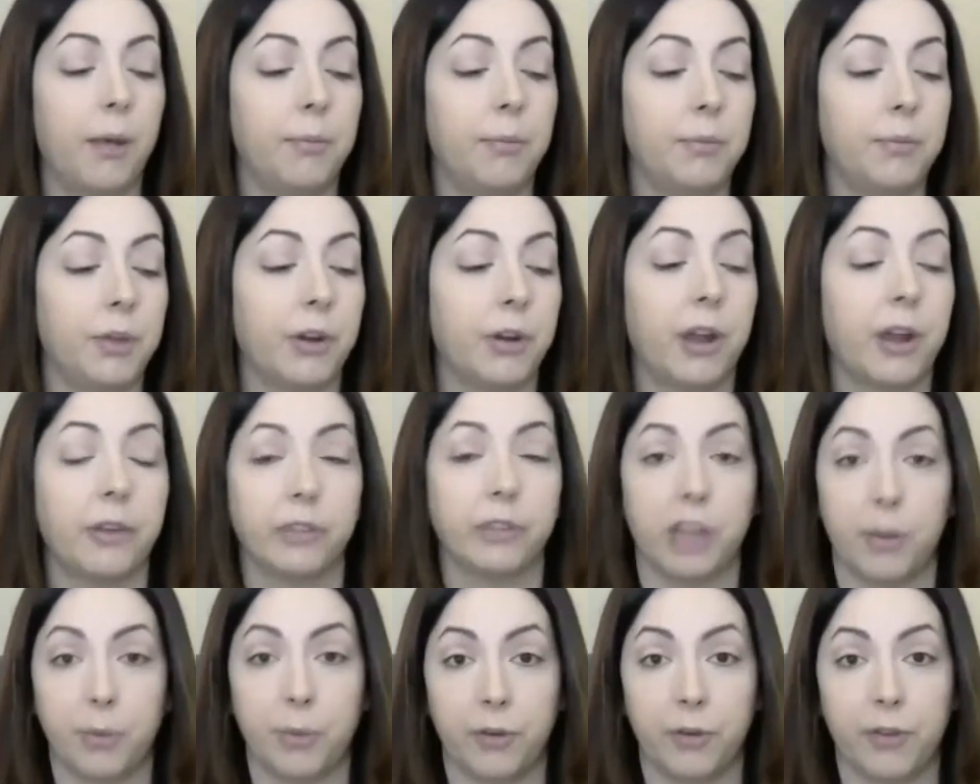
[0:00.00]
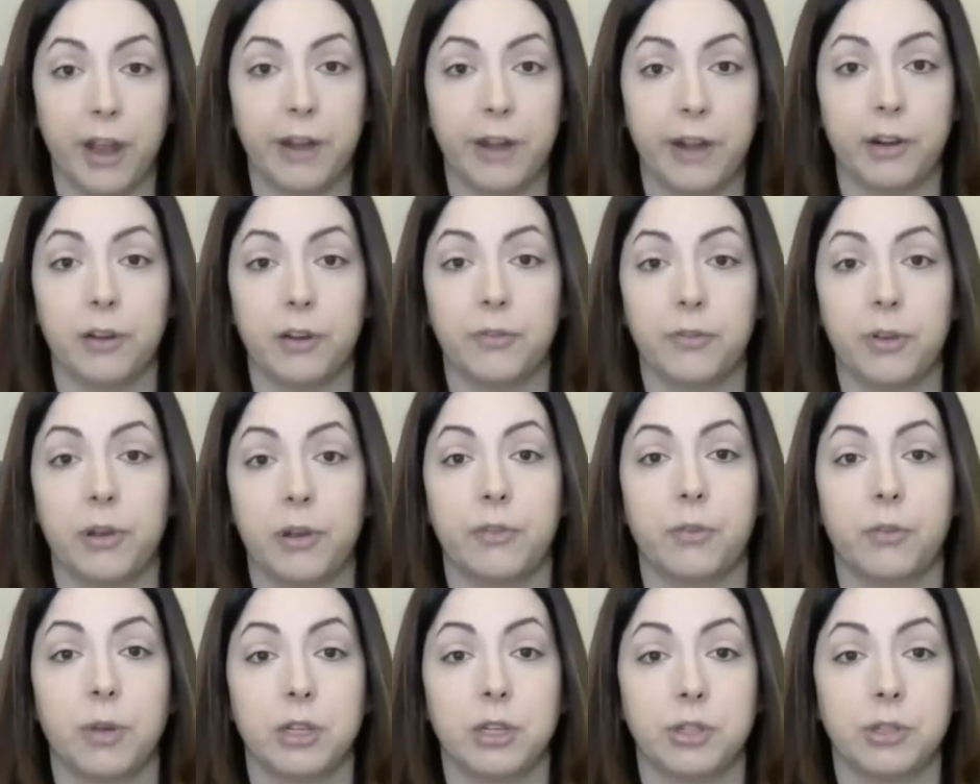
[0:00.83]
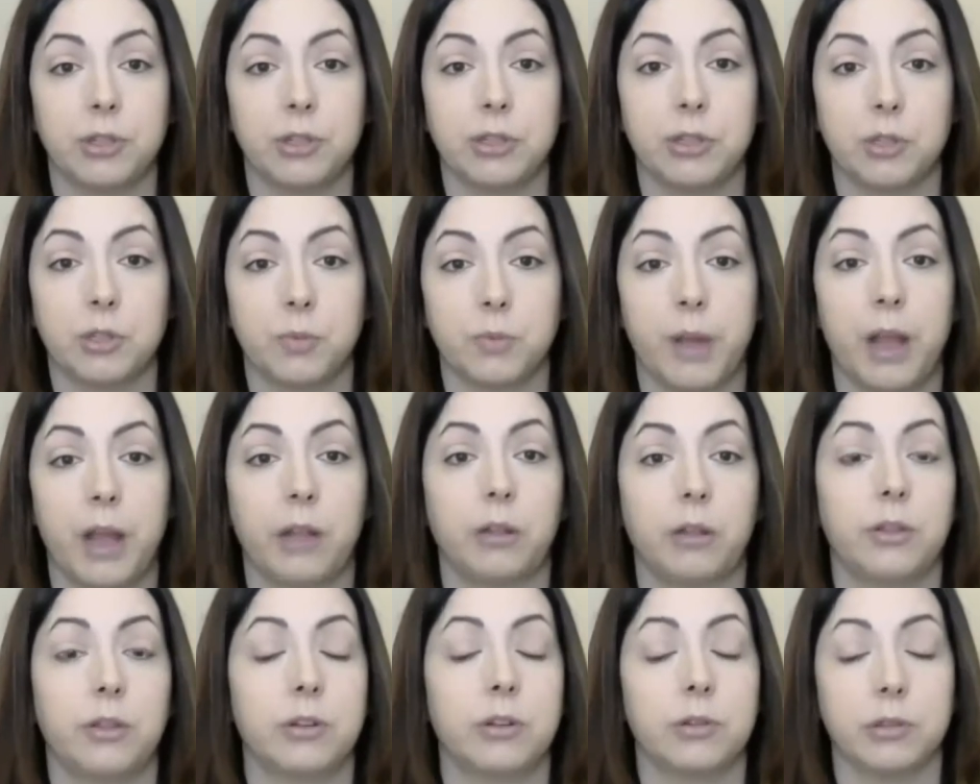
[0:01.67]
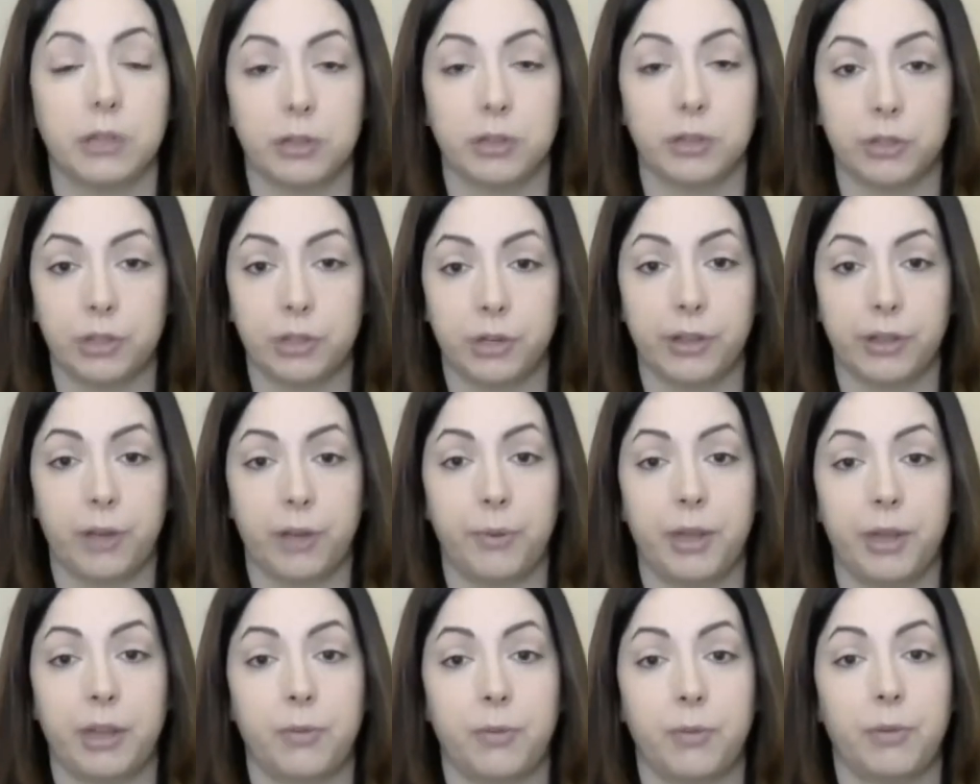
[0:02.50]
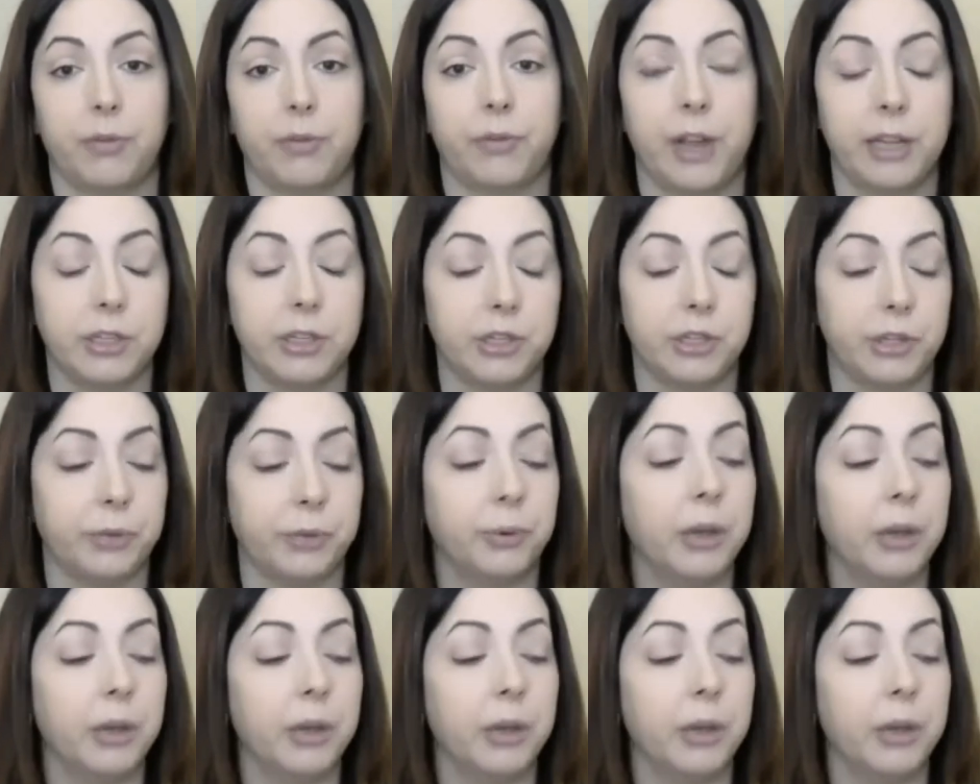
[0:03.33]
your healthcare provider if you have questions as well, and there's literature that we can provide too.